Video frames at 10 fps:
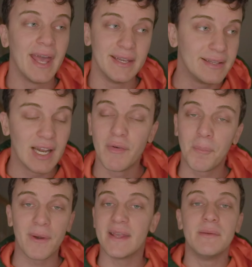and he did have a
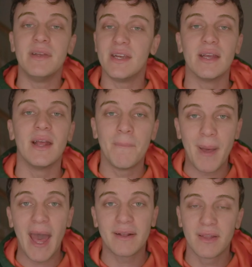pretty immediate
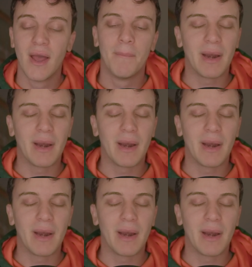impact.